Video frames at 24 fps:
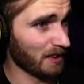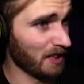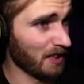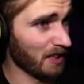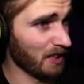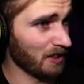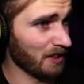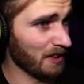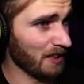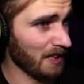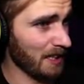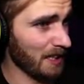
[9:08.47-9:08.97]

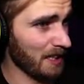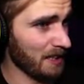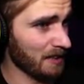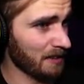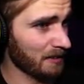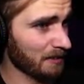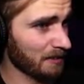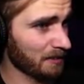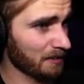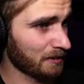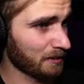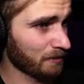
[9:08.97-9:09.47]
Okay.
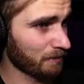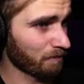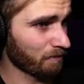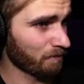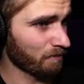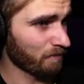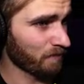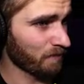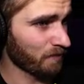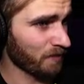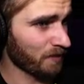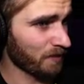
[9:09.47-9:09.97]

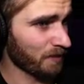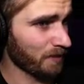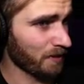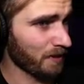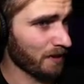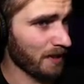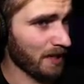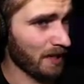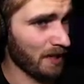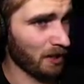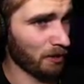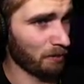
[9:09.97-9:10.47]

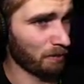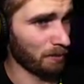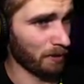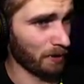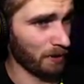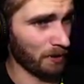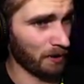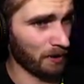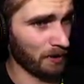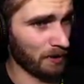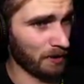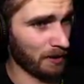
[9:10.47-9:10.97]

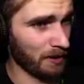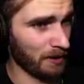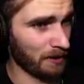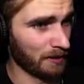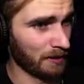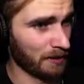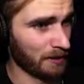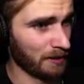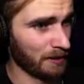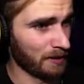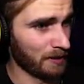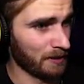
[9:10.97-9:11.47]
Hellberg.
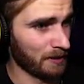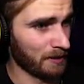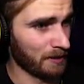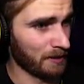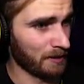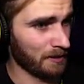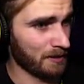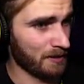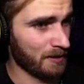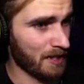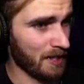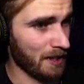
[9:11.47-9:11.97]

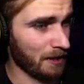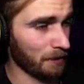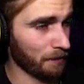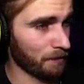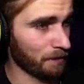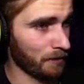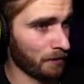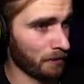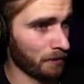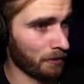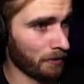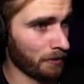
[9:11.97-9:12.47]

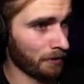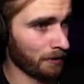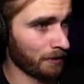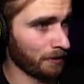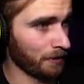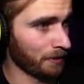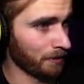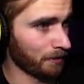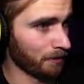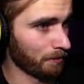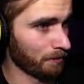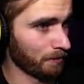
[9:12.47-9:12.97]

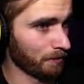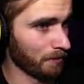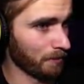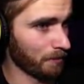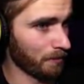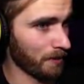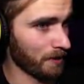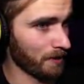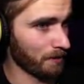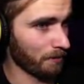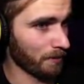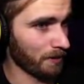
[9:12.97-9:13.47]
Telephone.
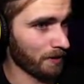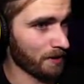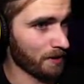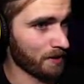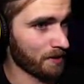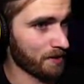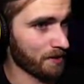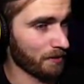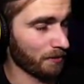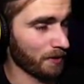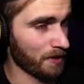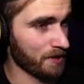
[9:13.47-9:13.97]
What
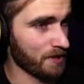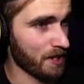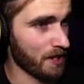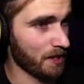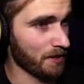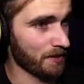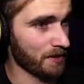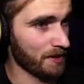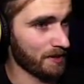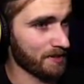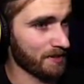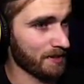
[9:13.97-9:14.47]
else? What's
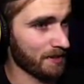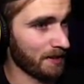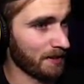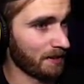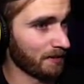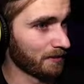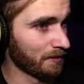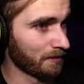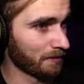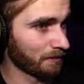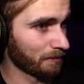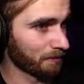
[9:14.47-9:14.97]
all this
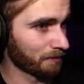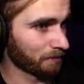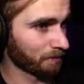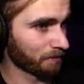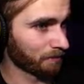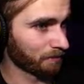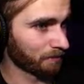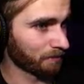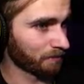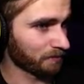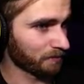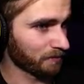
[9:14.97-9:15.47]
then?
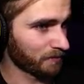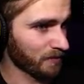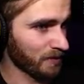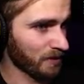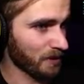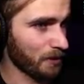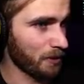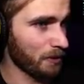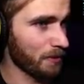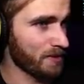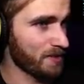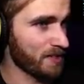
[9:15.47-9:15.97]

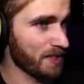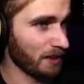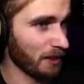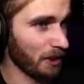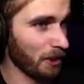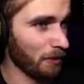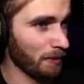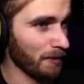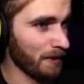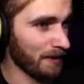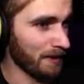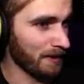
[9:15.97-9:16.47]
Ooh, it's
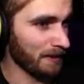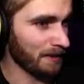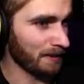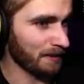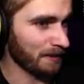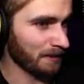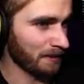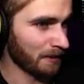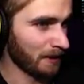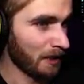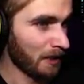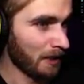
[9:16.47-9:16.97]
glowy.
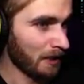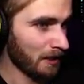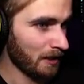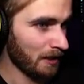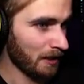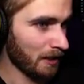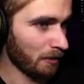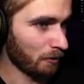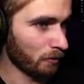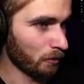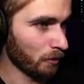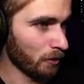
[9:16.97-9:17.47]

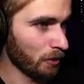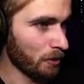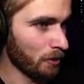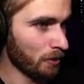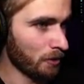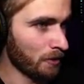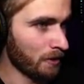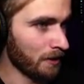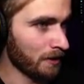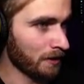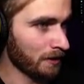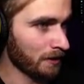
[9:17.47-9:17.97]
A
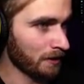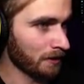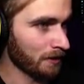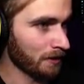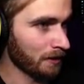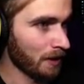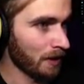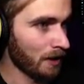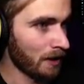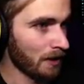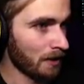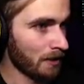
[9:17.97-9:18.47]
rune.
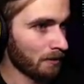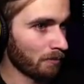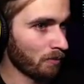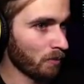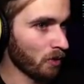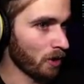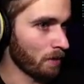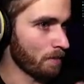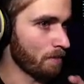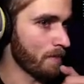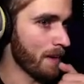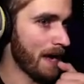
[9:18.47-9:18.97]

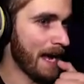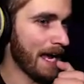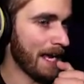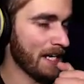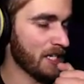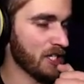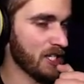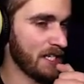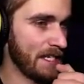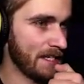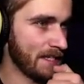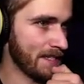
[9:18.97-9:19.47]
More
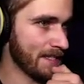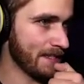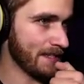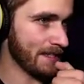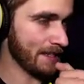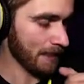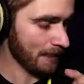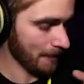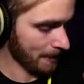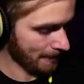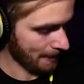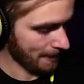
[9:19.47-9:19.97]

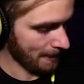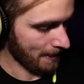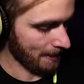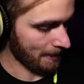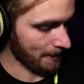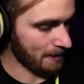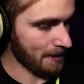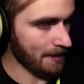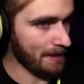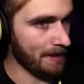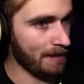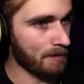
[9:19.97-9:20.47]
matches.
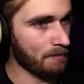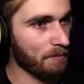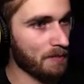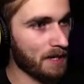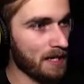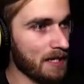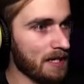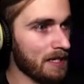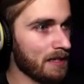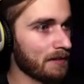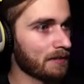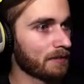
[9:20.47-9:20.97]

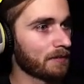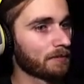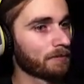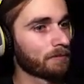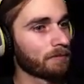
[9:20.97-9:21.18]
Gimme.